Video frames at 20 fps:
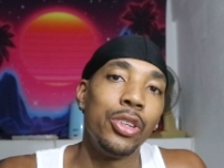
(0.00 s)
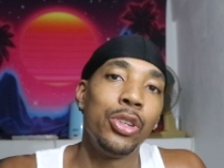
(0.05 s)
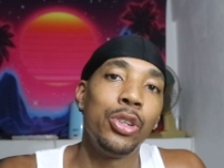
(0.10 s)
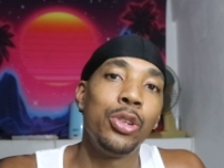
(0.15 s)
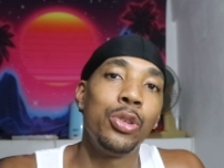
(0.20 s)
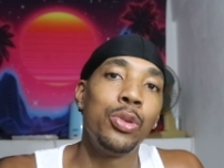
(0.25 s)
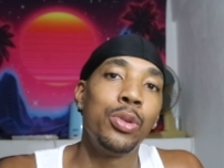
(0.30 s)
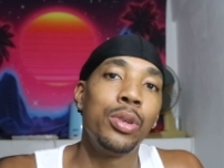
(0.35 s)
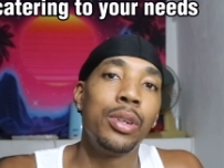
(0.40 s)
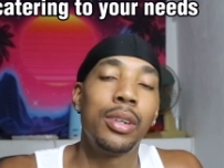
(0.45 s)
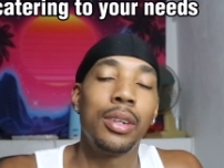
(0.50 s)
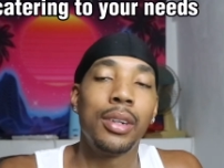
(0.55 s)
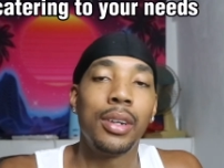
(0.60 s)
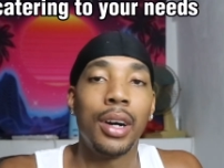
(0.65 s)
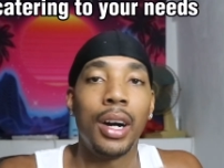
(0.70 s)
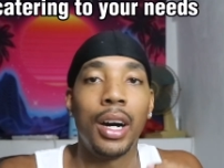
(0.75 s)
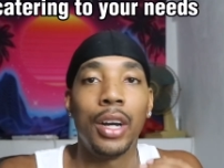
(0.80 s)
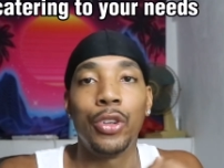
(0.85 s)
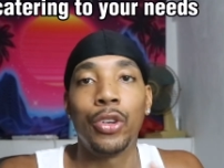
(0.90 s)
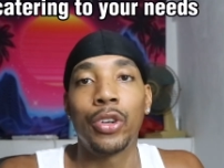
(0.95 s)
you
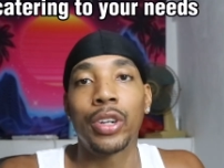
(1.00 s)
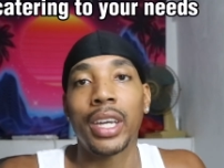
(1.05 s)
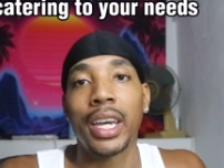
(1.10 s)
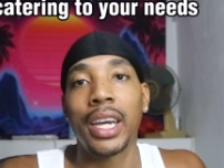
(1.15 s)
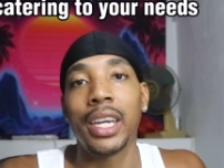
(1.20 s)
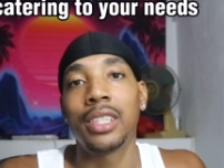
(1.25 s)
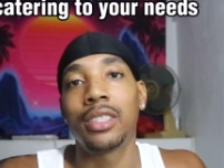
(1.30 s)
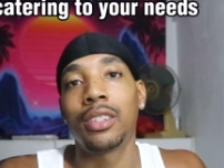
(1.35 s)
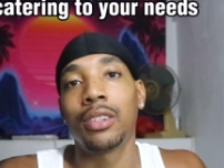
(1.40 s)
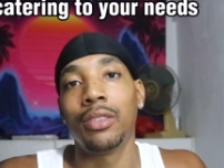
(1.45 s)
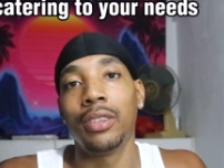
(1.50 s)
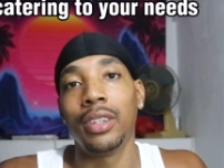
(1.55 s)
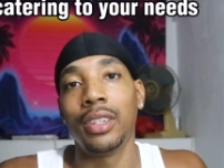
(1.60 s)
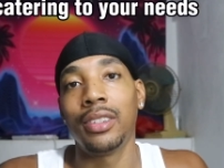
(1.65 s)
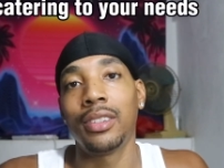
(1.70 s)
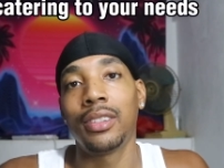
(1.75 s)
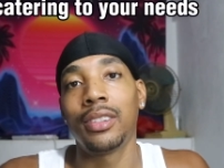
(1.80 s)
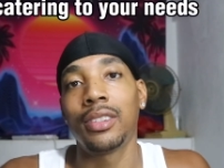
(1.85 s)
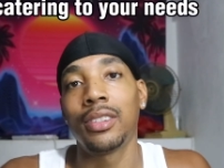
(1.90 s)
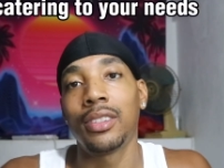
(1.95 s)
are not
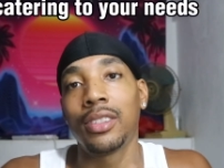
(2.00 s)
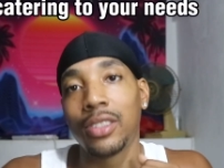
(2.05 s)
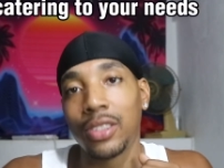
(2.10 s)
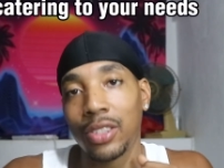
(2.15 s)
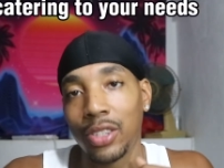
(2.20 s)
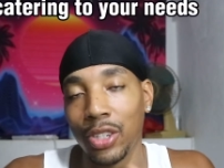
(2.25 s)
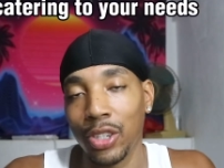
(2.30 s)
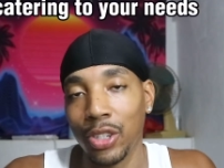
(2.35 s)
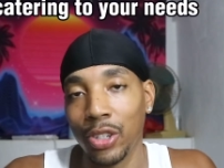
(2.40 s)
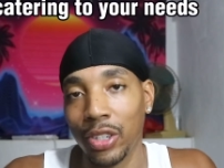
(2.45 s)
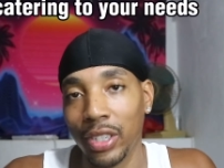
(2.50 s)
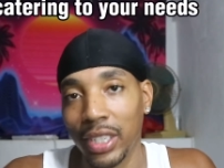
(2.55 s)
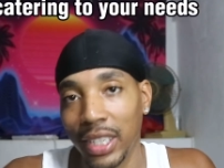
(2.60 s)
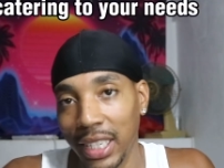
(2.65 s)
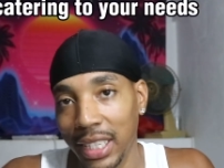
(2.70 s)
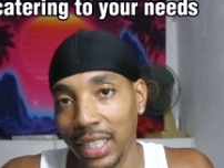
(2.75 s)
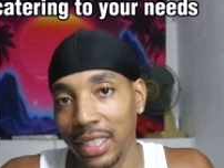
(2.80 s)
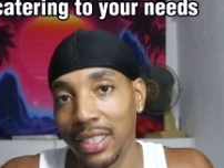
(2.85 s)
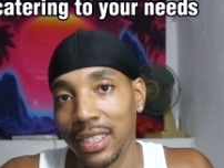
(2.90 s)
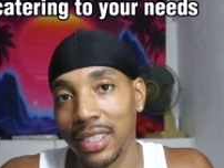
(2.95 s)
catering to your
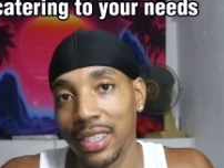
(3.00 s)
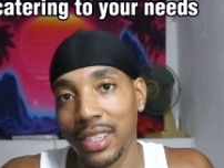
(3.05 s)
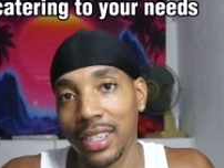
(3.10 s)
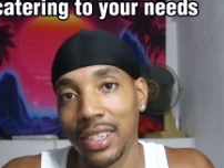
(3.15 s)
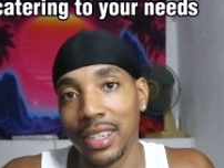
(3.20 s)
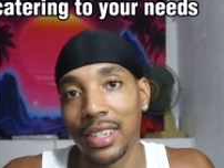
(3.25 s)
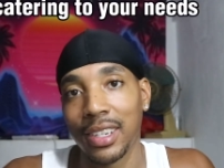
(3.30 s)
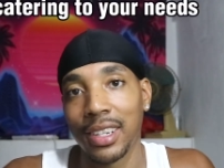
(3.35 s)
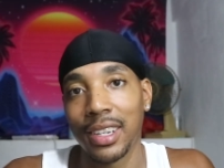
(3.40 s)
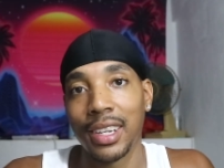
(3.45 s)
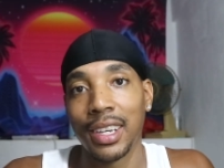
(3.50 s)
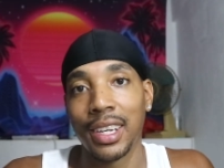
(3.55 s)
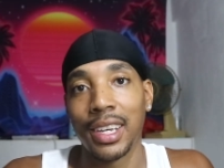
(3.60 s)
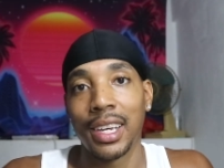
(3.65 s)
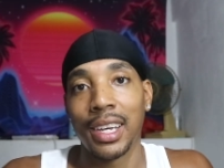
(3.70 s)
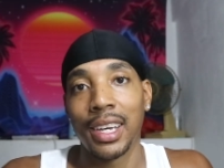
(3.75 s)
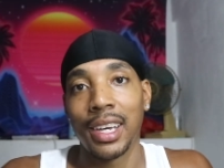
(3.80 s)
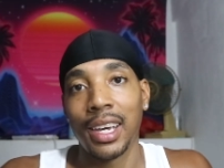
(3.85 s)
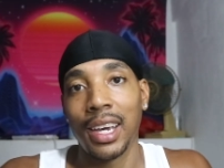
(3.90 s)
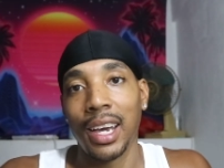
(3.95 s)

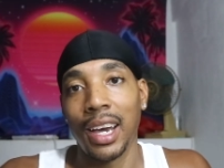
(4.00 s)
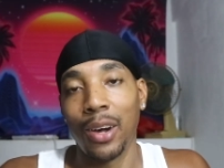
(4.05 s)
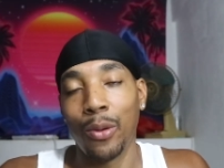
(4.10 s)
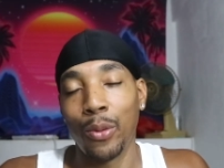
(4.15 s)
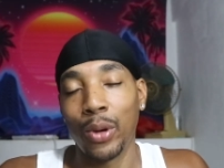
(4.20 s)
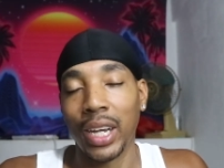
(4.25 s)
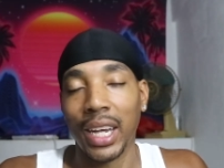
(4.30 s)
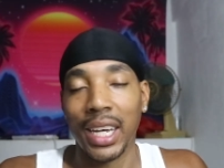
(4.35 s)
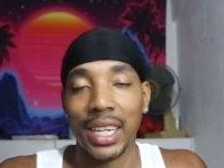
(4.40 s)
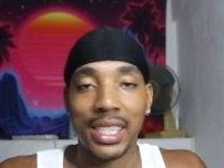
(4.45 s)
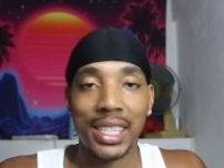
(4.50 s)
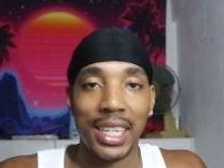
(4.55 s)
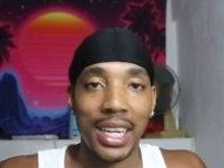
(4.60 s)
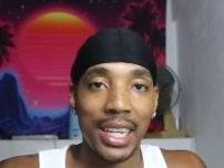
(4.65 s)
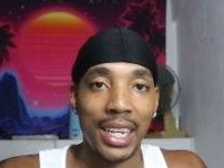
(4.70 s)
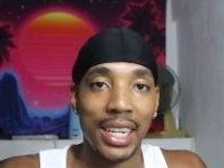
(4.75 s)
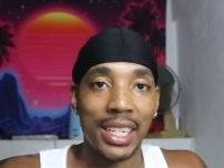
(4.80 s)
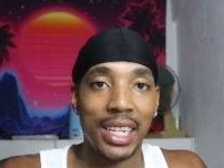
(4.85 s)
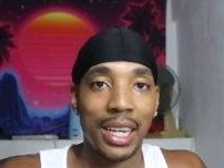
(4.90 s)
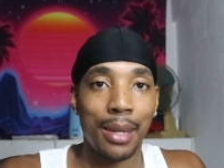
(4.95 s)
needs. And when I
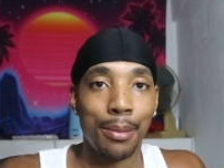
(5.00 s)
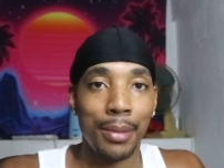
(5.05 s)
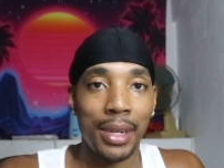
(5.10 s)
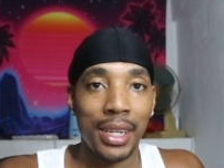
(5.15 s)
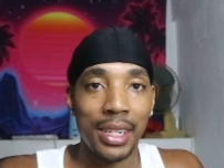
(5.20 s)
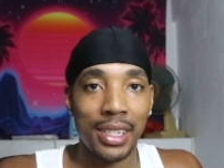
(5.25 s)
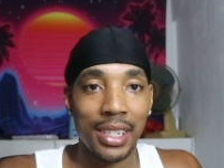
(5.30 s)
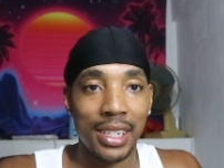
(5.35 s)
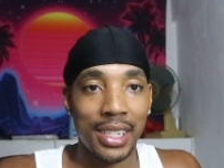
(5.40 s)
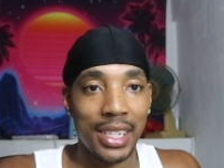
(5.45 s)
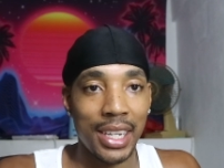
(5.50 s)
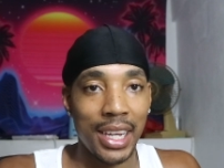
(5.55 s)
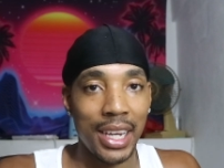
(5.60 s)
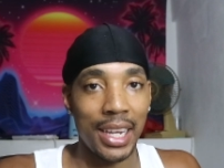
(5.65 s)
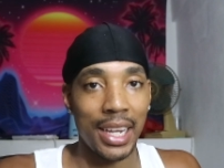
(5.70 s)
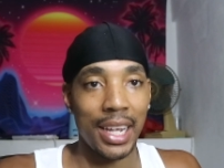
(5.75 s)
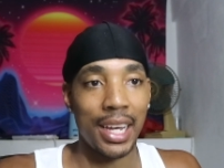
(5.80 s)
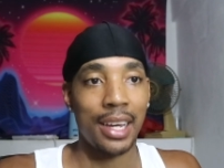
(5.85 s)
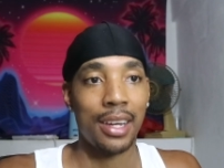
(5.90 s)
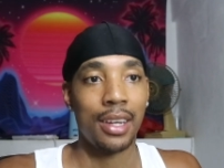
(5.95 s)
say this, I mean to
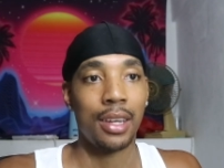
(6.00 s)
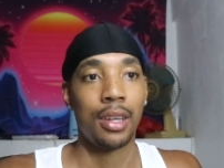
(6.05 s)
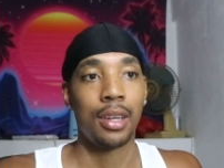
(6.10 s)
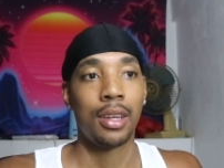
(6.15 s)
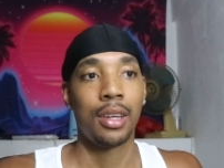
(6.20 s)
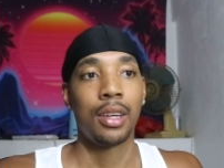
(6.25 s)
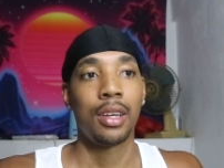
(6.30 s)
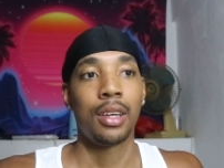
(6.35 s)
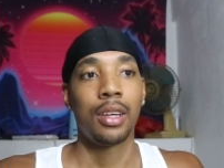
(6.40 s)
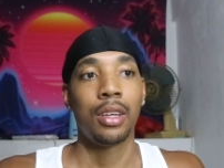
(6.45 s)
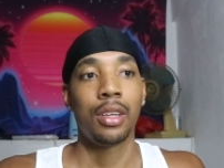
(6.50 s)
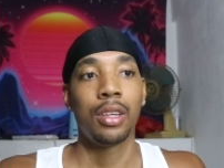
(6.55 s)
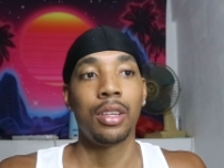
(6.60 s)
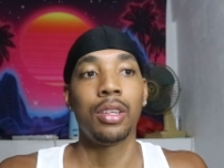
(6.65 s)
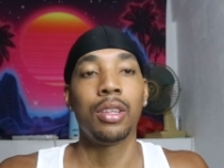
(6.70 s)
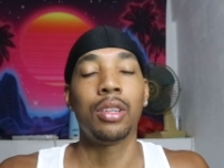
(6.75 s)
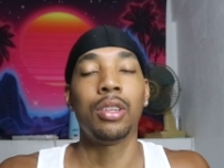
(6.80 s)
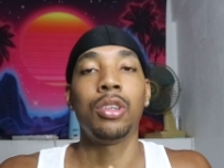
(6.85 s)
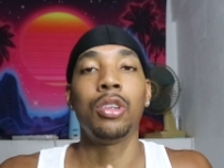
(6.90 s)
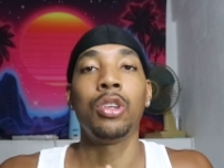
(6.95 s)
say that
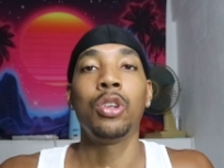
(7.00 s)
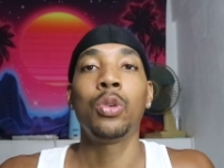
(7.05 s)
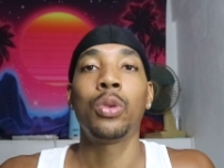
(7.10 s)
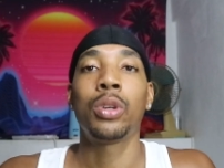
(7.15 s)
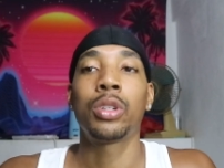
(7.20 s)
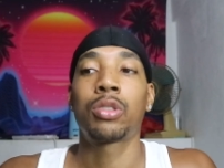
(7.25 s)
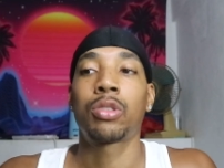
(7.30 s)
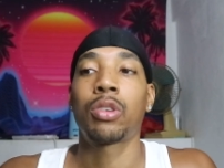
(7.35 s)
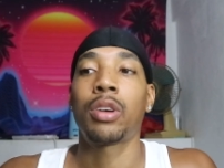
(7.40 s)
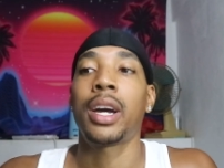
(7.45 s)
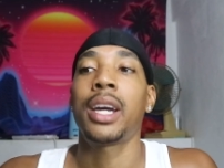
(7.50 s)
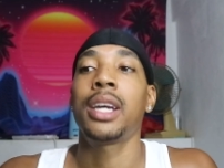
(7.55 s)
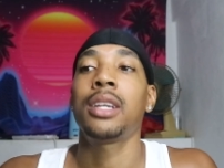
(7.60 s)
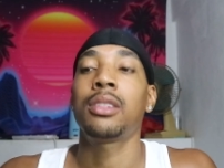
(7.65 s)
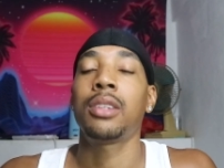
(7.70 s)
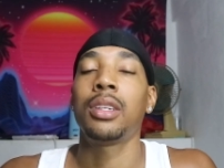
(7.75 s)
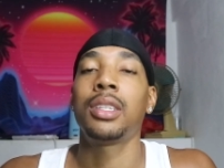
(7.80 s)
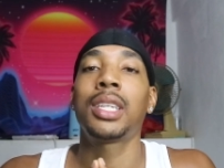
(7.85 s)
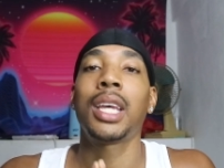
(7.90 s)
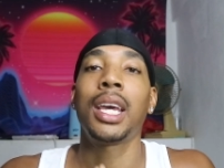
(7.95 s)
you are
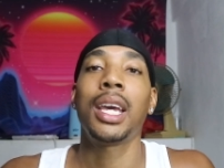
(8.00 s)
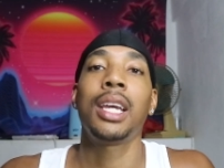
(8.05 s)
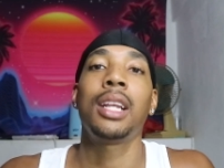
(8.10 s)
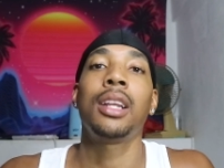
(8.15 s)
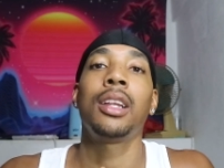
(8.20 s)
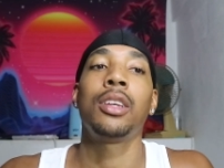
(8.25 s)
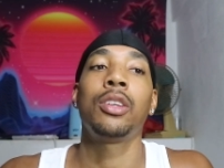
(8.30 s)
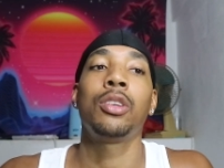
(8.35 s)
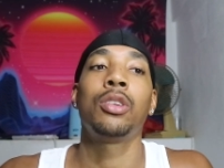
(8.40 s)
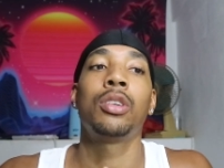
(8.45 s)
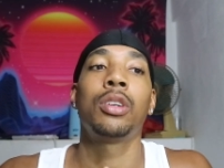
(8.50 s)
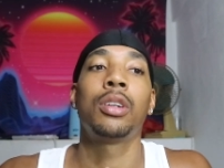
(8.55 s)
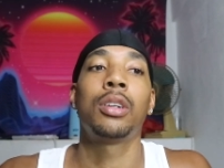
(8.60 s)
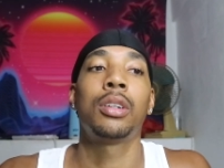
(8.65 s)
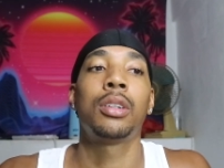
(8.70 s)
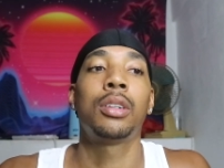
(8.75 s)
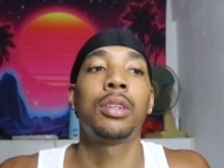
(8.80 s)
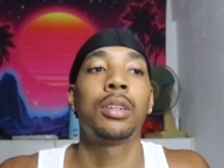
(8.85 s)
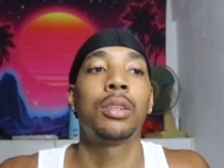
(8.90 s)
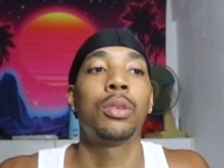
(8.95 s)
trying to tailor
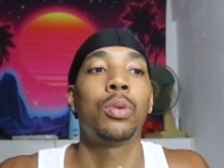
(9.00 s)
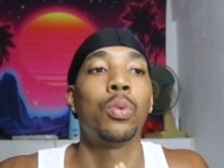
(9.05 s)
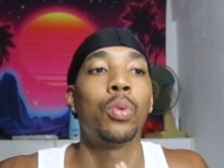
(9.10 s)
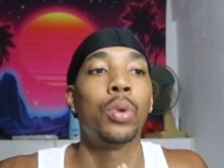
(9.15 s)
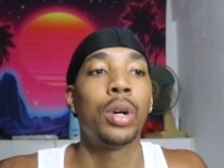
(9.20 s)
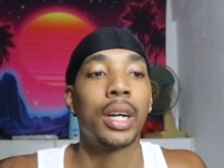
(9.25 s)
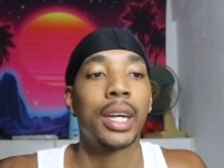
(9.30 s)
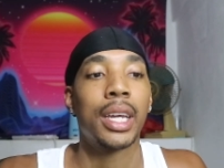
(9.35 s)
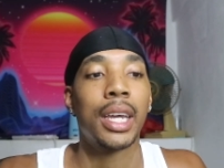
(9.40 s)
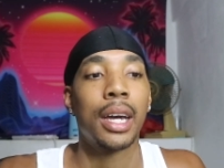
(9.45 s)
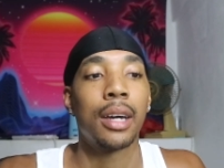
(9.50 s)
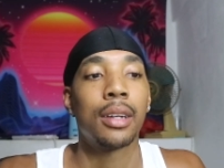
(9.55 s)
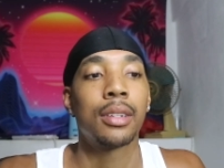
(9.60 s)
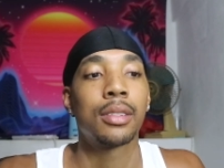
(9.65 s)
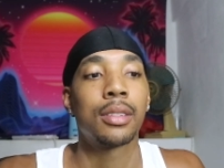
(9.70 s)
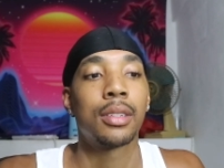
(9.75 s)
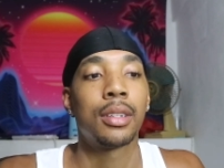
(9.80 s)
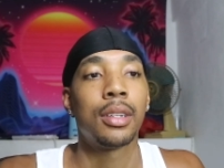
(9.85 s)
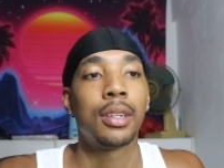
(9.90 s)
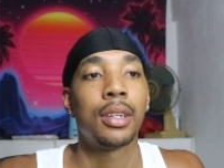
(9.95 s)
your
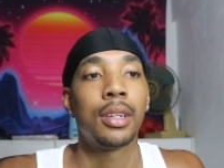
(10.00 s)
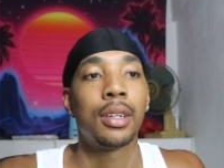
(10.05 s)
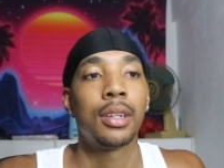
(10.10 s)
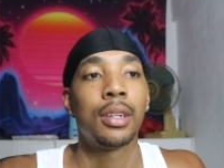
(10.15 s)
workouts